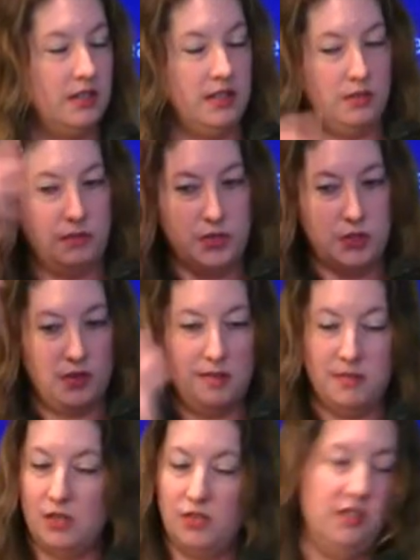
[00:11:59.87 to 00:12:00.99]
you know, stream
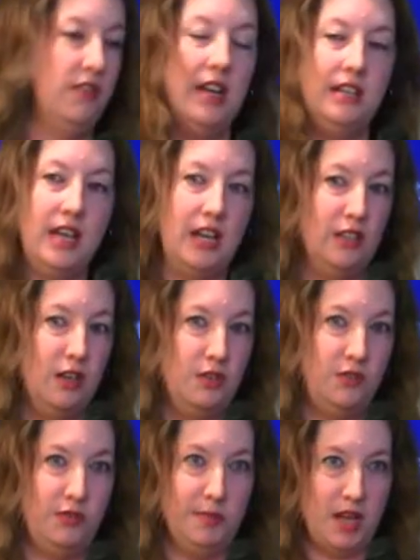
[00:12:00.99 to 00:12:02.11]
those divine downloads
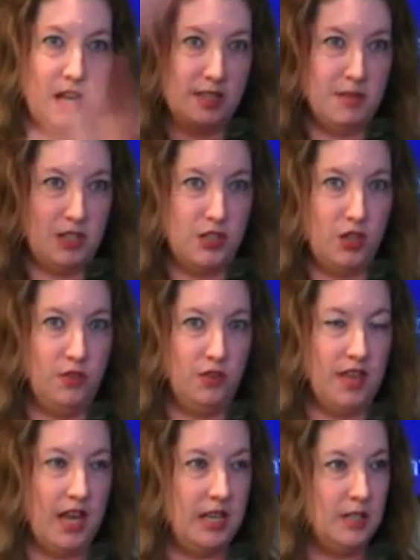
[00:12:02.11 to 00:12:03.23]
from the cosmic server
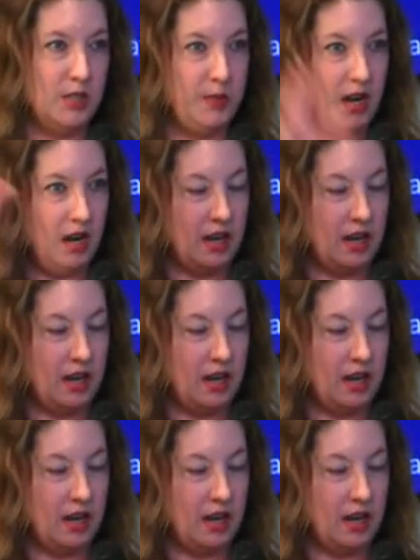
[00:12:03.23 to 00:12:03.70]
that is spirit.